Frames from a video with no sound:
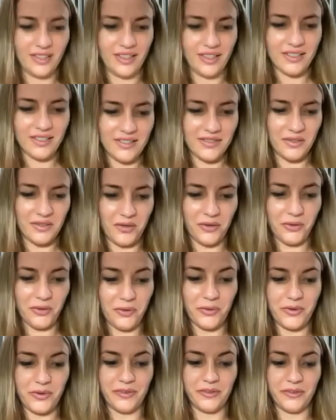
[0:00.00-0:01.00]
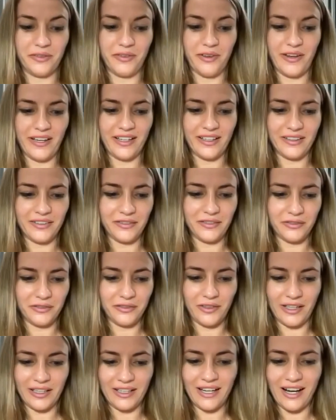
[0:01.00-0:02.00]
So
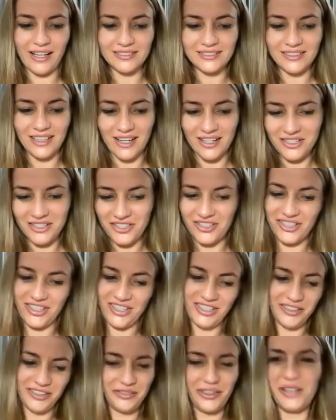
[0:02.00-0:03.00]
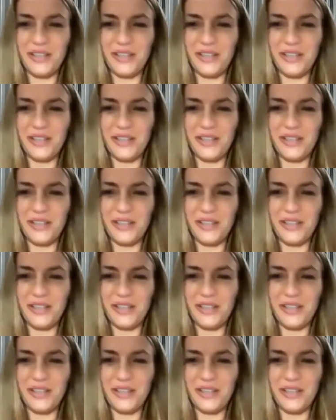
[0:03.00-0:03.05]
Vegadarshi,